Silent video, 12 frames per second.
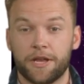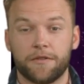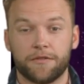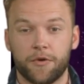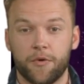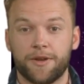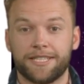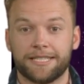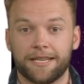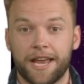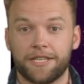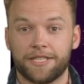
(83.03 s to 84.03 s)
forward
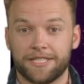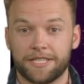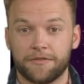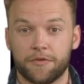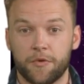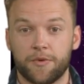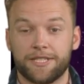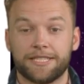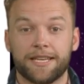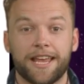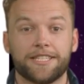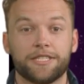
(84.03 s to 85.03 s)
slash etc forward slash